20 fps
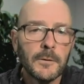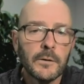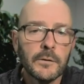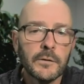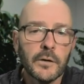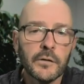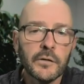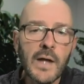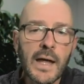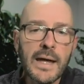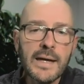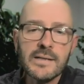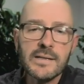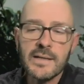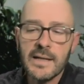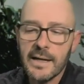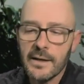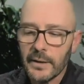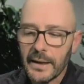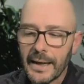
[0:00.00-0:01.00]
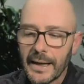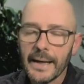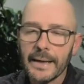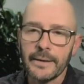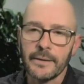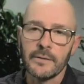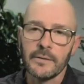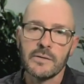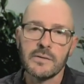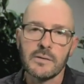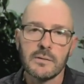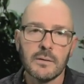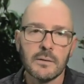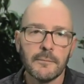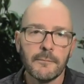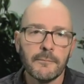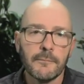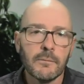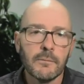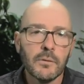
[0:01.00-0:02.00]
So snakes in our gardens,
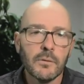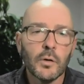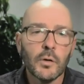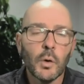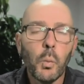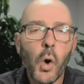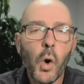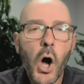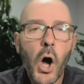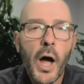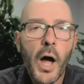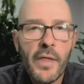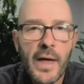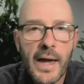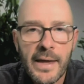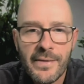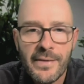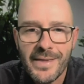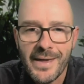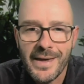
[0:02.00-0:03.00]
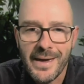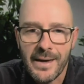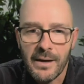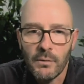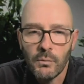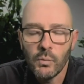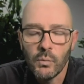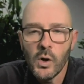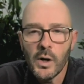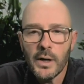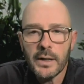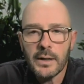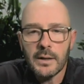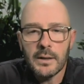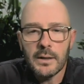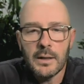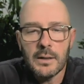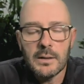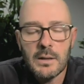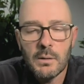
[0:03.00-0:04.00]
sort of why are they there?
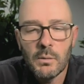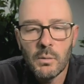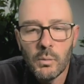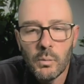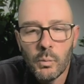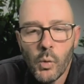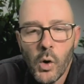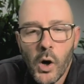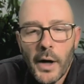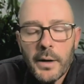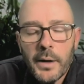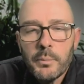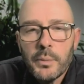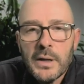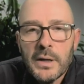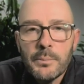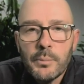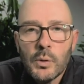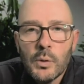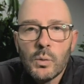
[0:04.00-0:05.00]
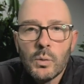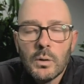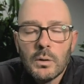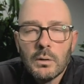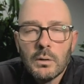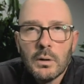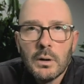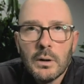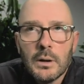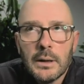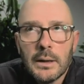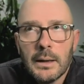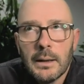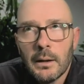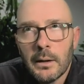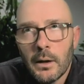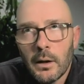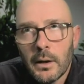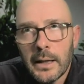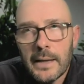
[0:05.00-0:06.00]
Why do people,
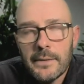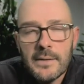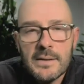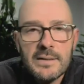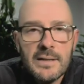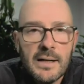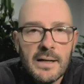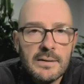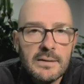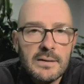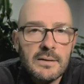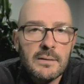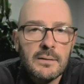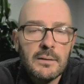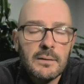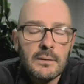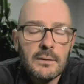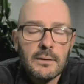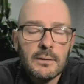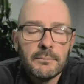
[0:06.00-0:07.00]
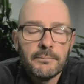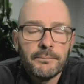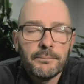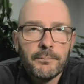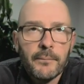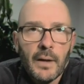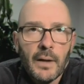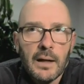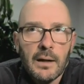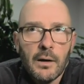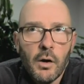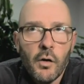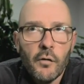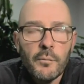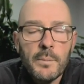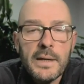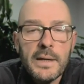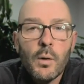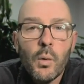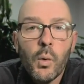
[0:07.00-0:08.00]
and I get this asked
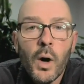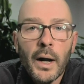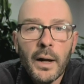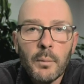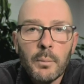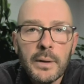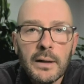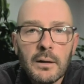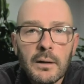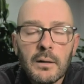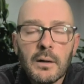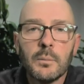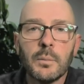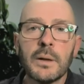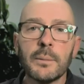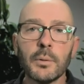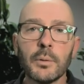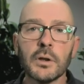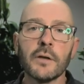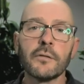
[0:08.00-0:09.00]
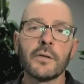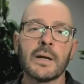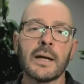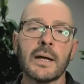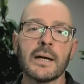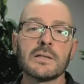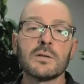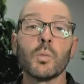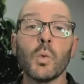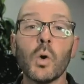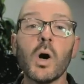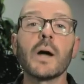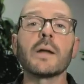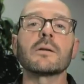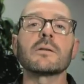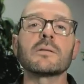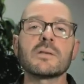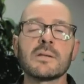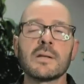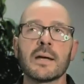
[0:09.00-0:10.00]
of me quite a bit, people often ask, why
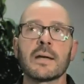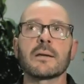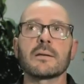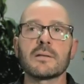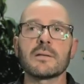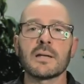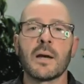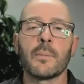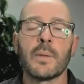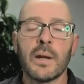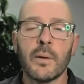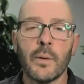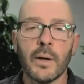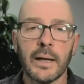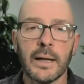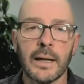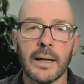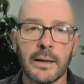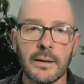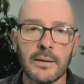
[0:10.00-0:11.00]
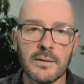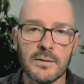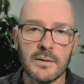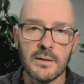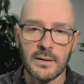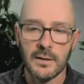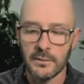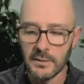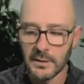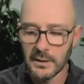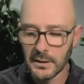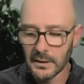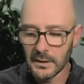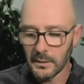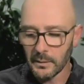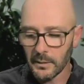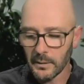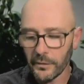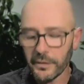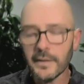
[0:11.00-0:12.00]
do snakes come into our gardens?
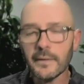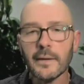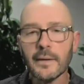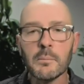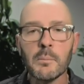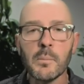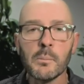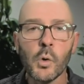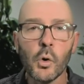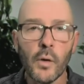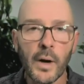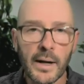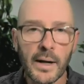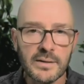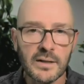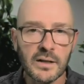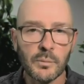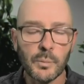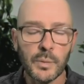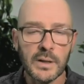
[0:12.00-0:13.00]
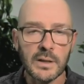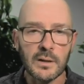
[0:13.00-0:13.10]
I think they more ask it